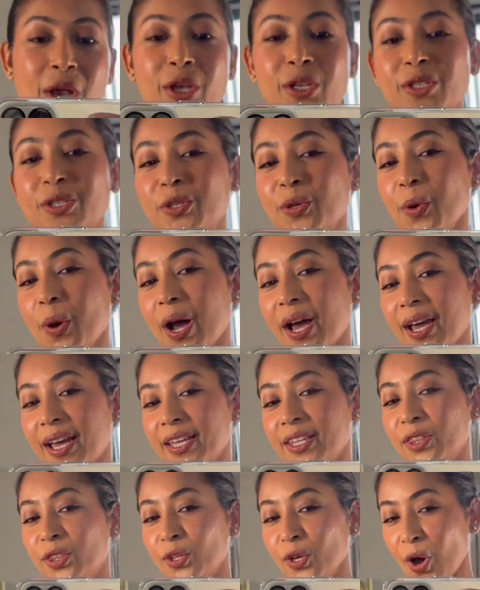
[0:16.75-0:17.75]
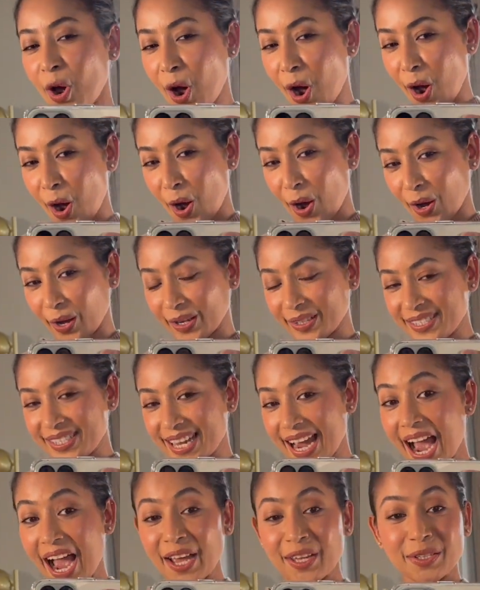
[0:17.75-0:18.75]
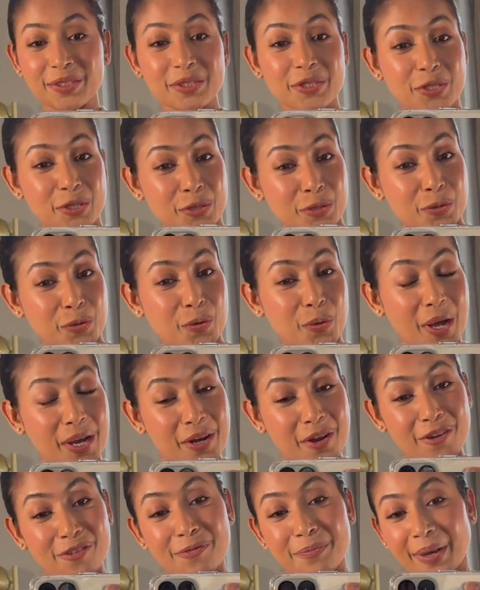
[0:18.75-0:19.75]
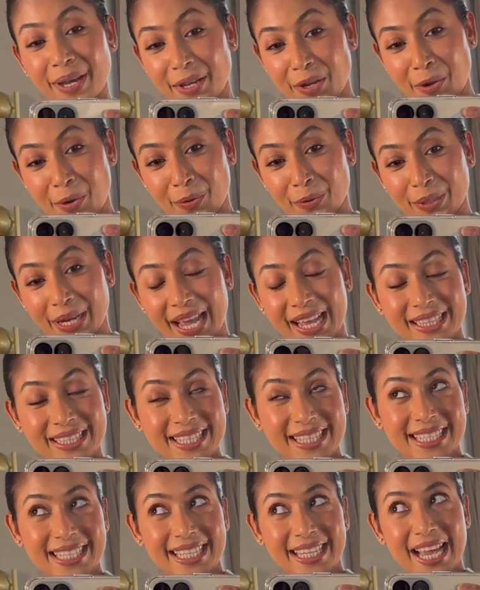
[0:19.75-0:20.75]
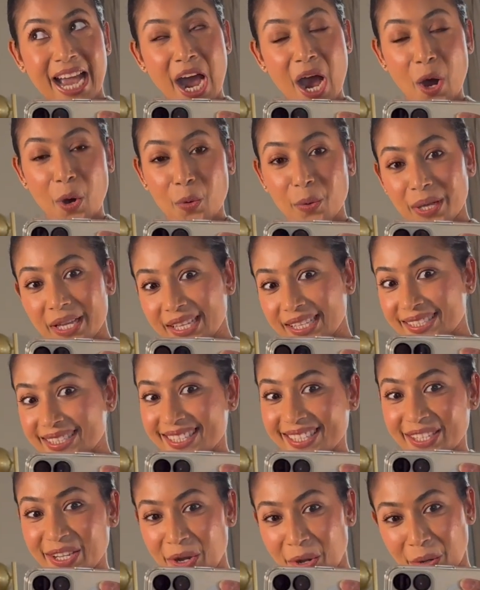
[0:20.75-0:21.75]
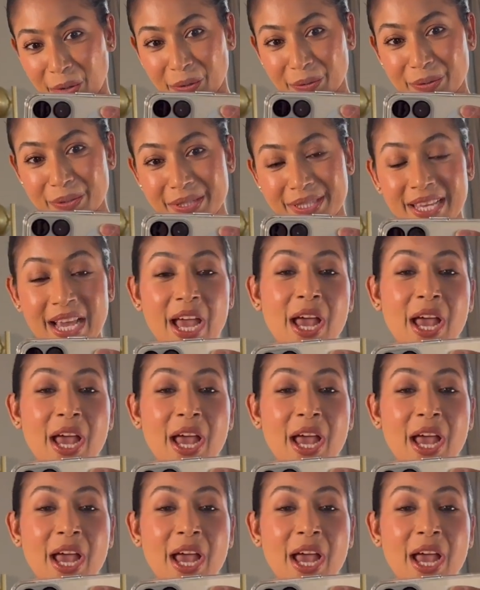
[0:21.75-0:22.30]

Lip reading: So I thought I'd do one of my own and see how it goes.